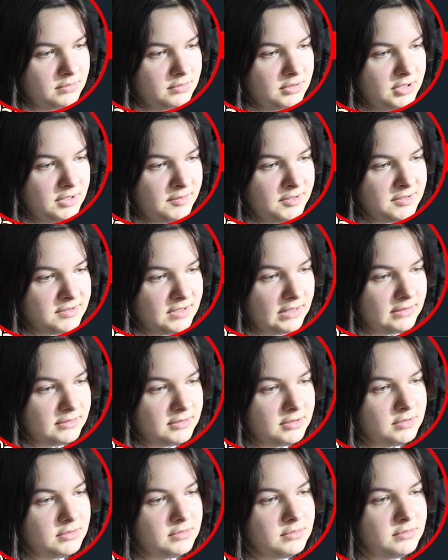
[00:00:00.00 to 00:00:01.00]
the
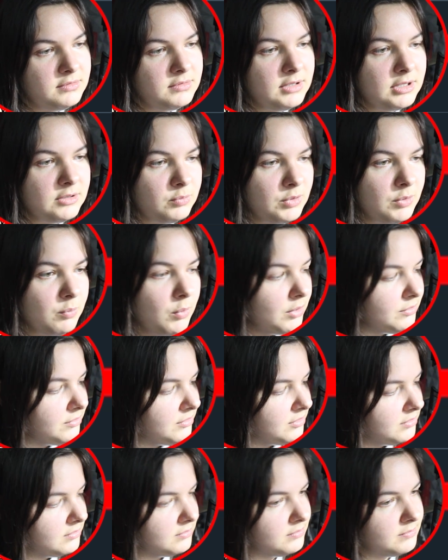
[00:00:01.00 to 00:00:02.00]
result that we
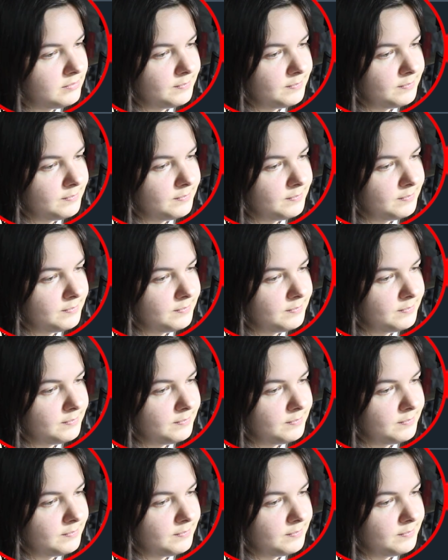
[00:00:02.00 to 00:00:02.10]
want.